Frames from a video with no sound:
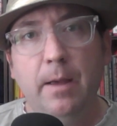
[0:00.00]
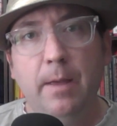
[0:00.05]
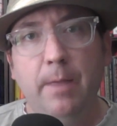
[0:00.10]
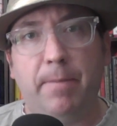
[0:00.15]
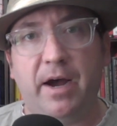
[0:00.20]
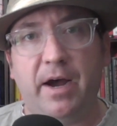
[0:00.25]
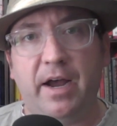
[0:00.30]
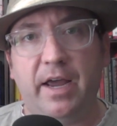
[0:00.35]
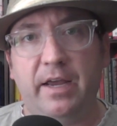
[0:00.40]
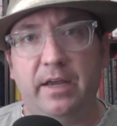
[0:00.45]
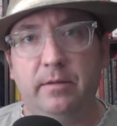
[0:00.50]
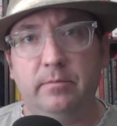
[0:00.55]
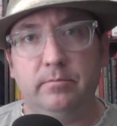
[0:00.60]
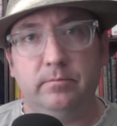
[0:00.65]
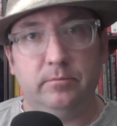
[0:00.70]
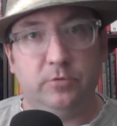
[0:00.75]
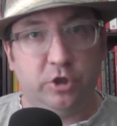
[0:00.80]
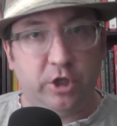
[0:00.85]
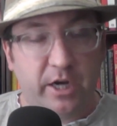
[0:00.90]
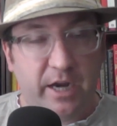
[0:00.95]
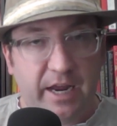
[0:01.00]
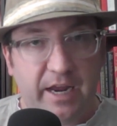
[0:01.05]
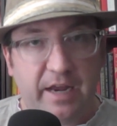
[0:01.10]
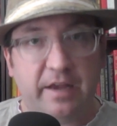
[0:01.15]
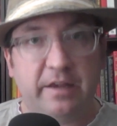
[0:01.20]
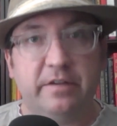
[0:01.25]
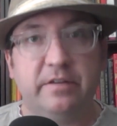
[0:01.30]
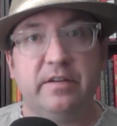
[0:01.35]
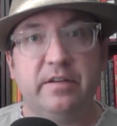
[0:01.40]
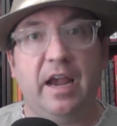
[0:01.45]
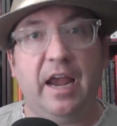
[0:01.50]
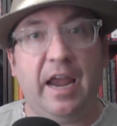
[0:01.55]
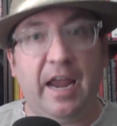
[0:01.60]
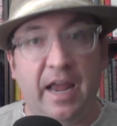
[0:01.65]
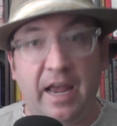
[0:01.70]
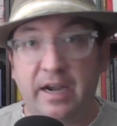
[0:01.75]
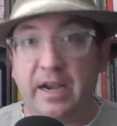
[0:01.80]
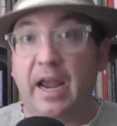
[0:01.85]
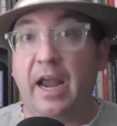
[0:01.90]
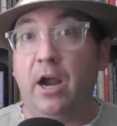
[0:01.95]
by Janaeus
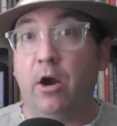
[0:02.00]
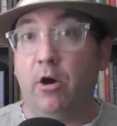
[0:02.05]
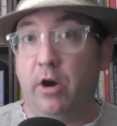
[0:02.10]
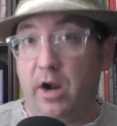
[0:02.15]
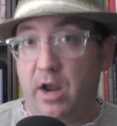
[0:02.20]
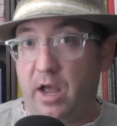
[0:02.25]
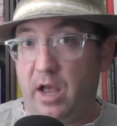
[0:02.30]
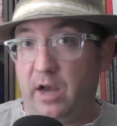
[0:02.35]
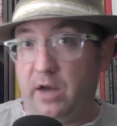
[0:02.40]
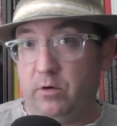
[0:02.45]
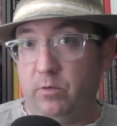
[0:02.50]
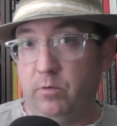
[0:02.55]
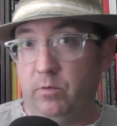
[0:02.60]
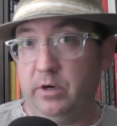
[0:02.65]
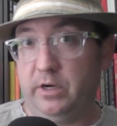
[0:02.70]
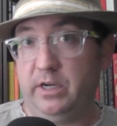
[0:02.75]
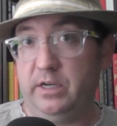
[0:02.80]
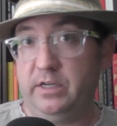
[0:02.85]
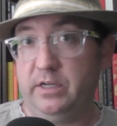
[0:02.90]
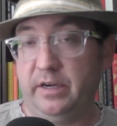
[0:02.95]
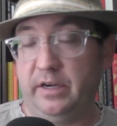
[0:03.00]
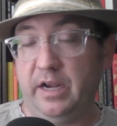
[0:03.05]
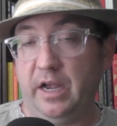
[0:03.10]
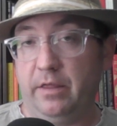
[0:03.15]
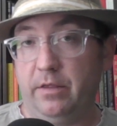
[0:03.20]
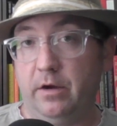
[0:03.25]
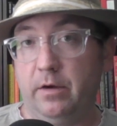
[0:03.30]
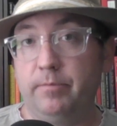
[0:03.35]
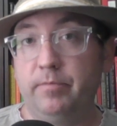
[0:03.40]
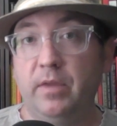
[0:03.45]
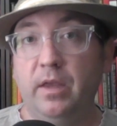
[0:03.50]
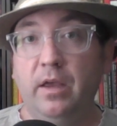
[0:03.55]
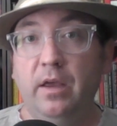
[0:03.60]
and Aronach working together.